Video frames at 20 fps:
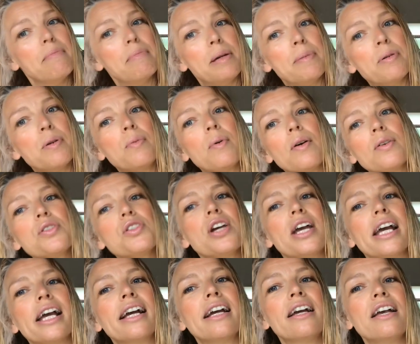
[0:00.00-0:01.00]
People
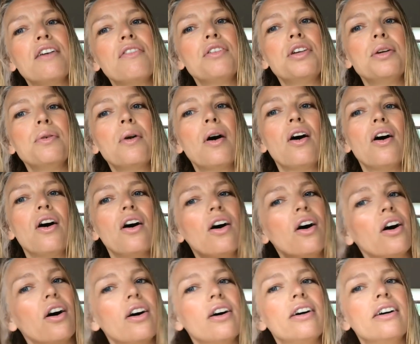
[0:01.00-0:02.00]
watching, if you
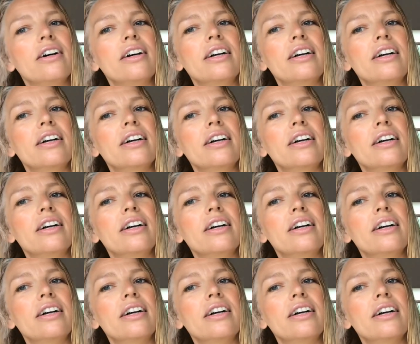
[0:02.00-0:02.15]
are